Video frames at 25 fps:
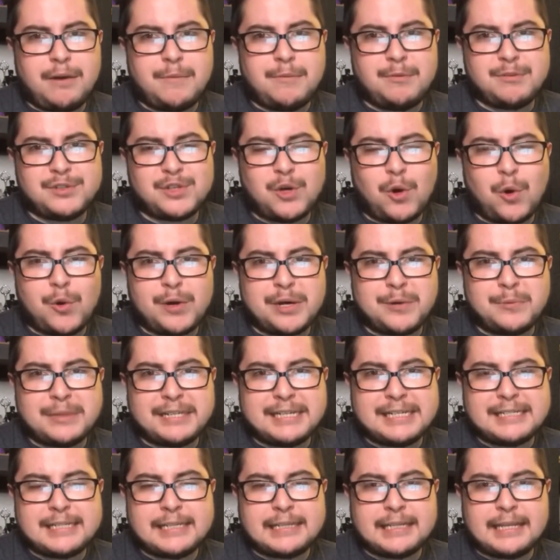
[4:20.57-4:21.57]
It was already
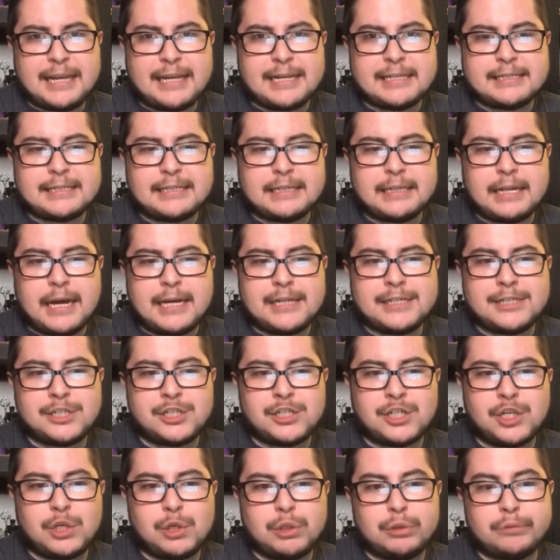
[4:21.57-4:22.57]
released in the Legacy line,
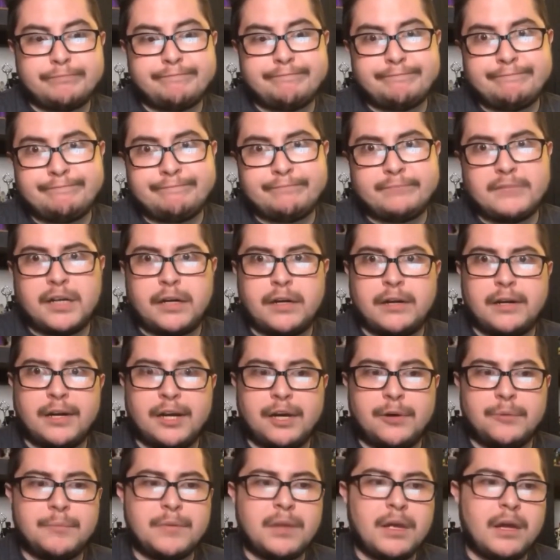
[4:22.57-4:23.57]
so there you
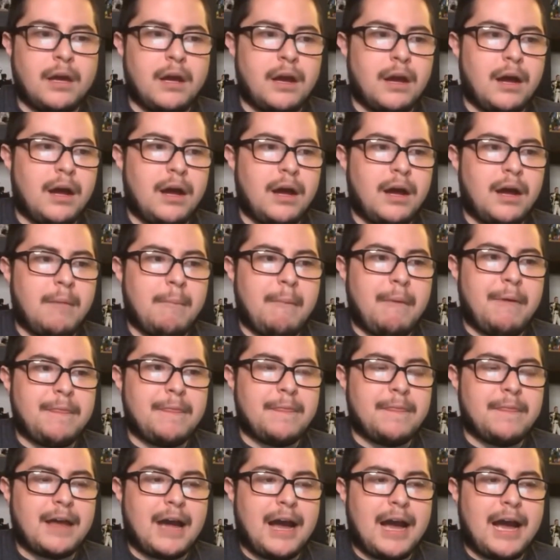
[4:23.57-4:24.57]
go.
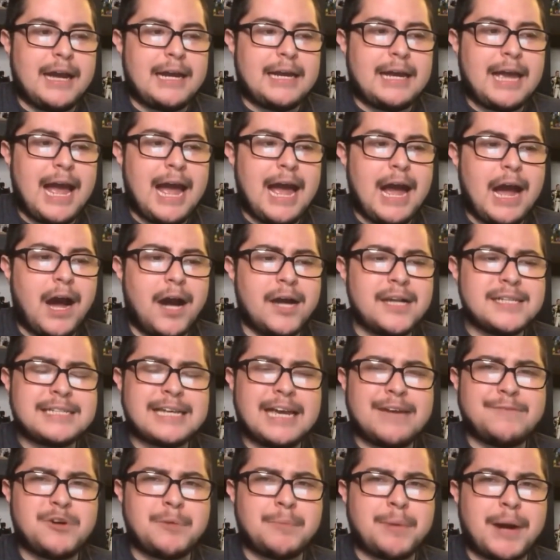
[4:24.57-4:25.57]
I
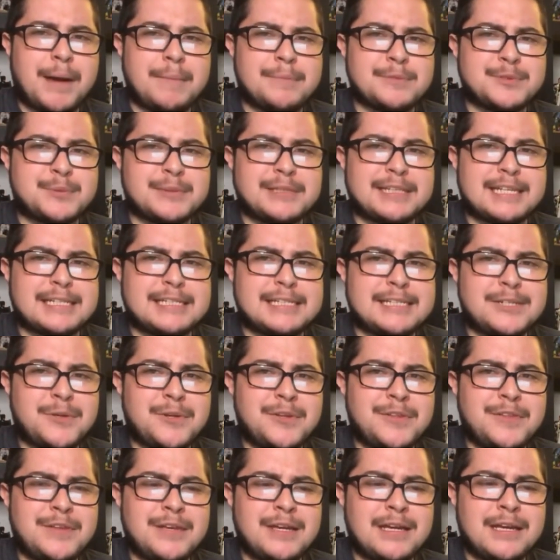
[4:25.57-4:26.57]
honestly have no problems with this. The
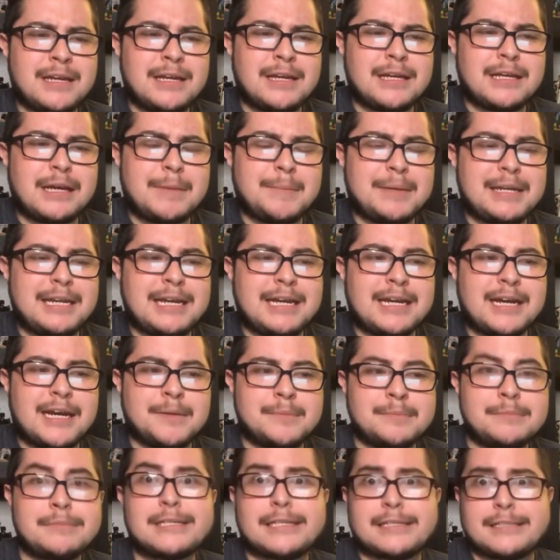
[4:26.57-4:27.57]
only thing, I mean, he
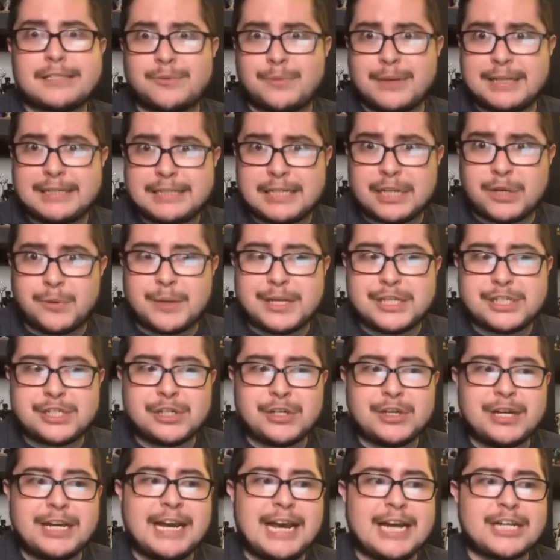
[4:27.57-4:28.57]
comes as the Red Zeo
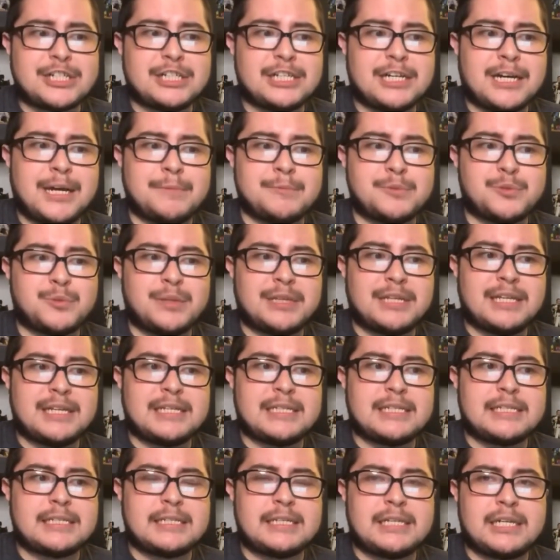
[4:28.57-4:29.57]
Ranger. He actually comes with
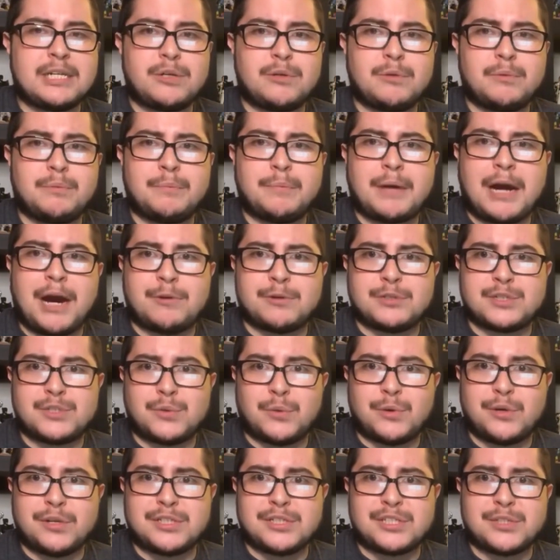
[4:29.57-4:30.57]
his Zeo Power
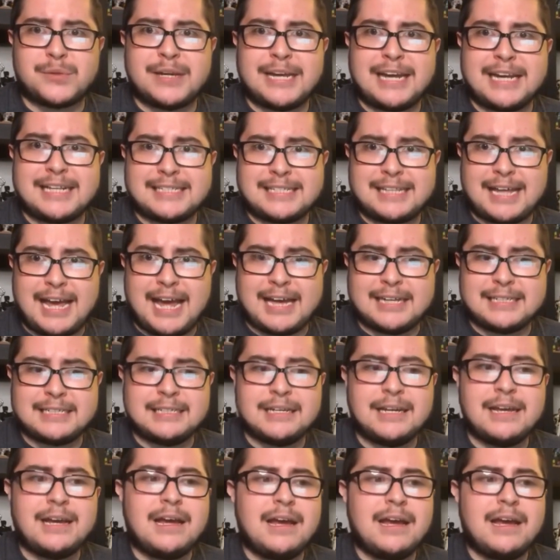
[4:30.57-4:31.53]
Sword, so he has that.